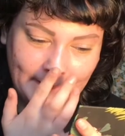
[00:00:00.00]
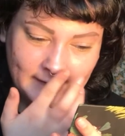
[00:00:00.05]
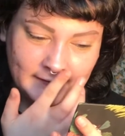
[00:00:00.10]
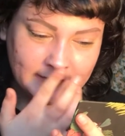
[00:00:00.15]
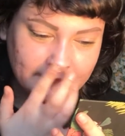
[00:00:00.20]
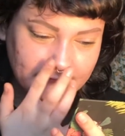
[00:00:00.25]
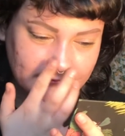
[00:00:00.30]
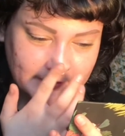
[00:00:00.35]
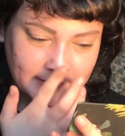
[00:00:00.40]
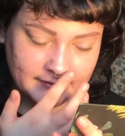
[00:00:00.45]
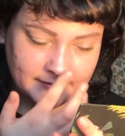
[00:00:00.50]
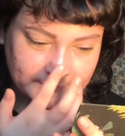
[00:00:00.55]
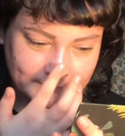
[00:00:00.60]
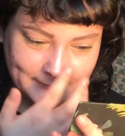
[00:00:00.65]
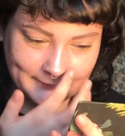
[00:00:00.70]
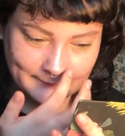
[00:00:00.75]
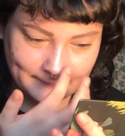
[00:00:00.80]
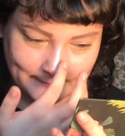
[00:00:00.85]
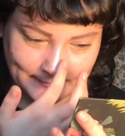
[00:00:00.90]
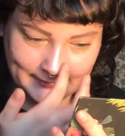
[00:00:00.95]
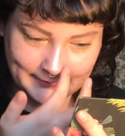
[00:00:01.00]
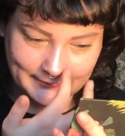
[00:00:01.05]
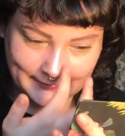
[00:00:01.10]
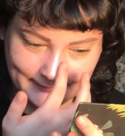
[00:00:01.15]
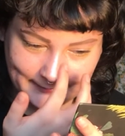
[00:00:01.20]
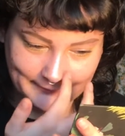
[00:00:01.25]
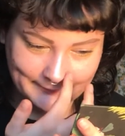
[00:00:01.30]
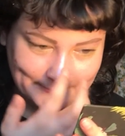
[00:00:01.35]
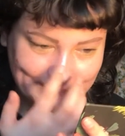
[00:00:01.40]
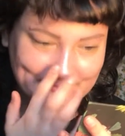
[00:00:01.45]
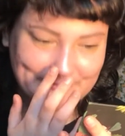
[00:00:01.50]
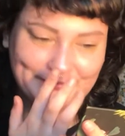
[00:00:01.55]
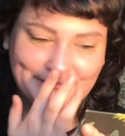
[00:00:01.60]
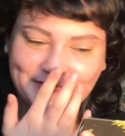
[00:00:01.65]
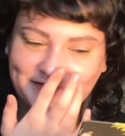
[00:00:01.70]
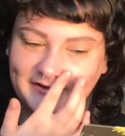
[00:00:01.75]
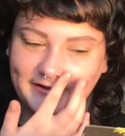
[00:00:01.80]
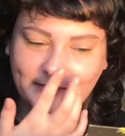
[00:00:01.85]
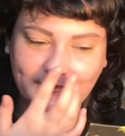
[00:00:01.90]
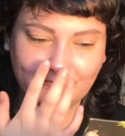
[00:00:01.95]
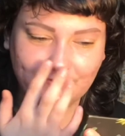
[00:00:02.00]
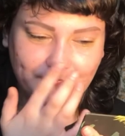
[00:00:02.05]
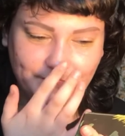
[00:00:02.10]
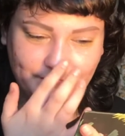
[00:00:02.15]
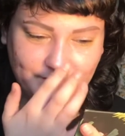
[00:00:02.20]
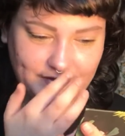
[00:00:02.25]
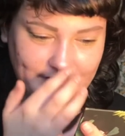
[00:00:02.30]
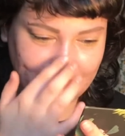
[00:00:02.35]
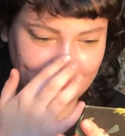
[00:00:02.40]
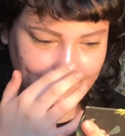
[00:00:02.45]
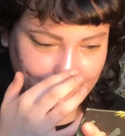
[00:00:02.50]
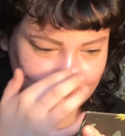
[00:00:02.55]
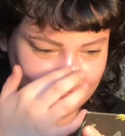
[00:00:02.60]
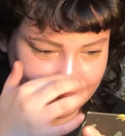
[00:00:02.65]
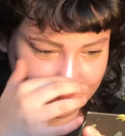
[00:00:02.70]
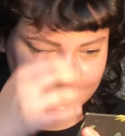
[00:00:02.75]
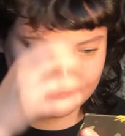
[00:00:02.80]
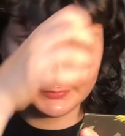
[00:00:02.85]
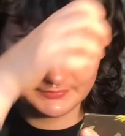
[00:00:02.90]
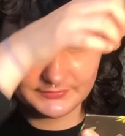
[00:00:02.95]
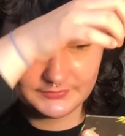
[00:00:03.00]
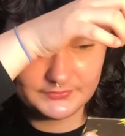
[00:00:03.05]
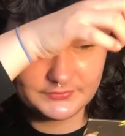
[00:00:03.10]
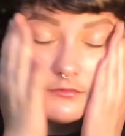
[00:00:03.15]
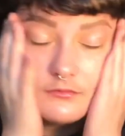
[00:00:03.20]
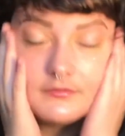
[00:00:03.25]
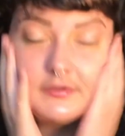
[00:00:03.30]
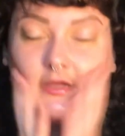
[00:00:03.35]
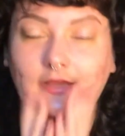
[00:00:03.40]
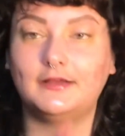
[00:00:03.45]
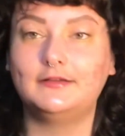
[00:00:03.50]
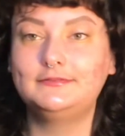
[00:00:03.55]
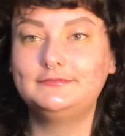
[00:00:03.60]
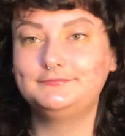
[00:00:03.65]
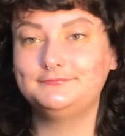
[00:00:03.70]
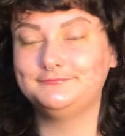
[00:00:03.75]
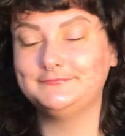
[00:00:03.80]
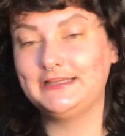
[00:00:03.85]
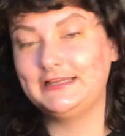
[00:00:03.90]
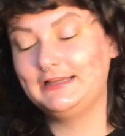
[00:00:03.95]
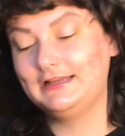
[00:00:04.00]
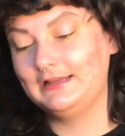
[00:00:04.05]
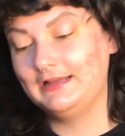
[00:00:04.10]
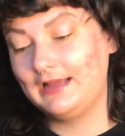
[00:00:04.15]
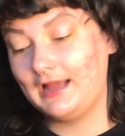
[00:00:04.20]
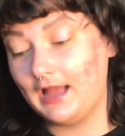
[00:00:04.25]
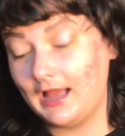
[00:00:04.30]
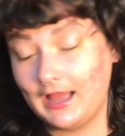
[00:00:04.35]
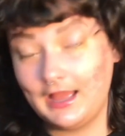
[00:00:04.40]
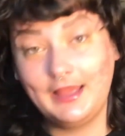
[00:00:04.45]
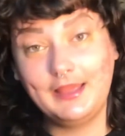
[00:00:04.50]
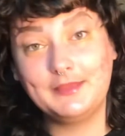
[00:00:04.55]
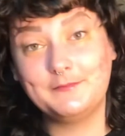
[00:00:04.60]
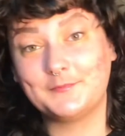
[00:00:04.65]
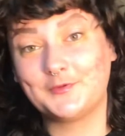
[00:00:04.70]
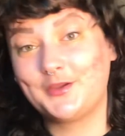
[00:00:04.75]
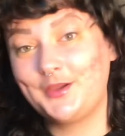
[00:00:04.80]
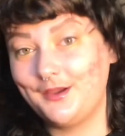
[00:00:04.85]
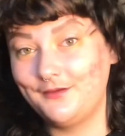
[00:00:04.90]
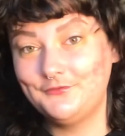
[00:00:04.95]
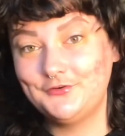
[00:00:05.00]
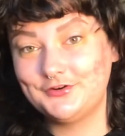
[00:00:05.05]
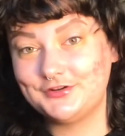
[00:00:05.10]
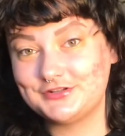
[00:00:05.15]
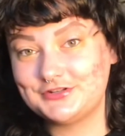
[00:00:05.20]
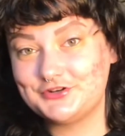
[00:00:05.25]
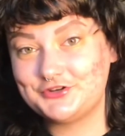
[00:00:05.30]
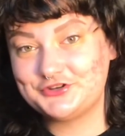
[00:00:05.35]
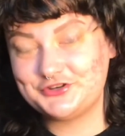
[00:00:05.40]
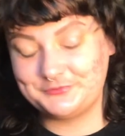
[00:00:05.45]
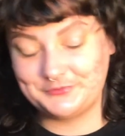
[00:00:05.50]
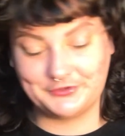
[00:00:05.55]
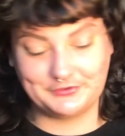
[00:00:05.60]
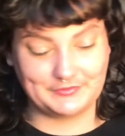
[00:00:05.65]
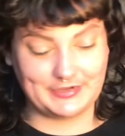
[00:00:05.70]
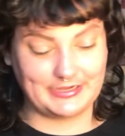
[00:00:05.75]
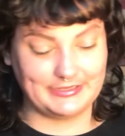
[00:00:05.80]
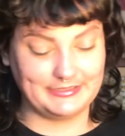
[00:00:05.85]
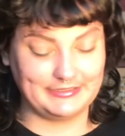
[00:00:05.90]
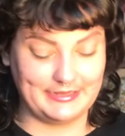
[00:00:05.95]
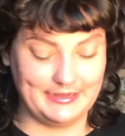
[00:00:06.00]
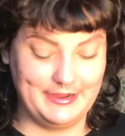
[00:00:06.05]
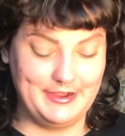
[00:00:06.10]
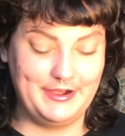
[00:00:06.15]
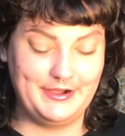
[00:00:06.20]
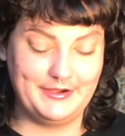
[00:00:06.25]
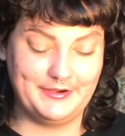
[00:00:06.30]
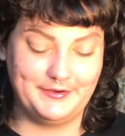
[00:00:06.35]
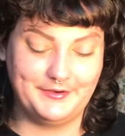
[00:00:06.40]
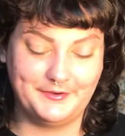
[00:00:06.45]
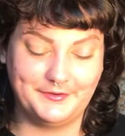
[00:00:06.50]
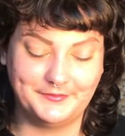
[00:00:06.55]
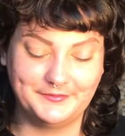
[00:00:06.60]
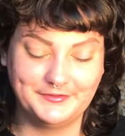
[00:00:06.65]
Even got some green in it, which is like fabulous. Well, I am covered in shimmer right now.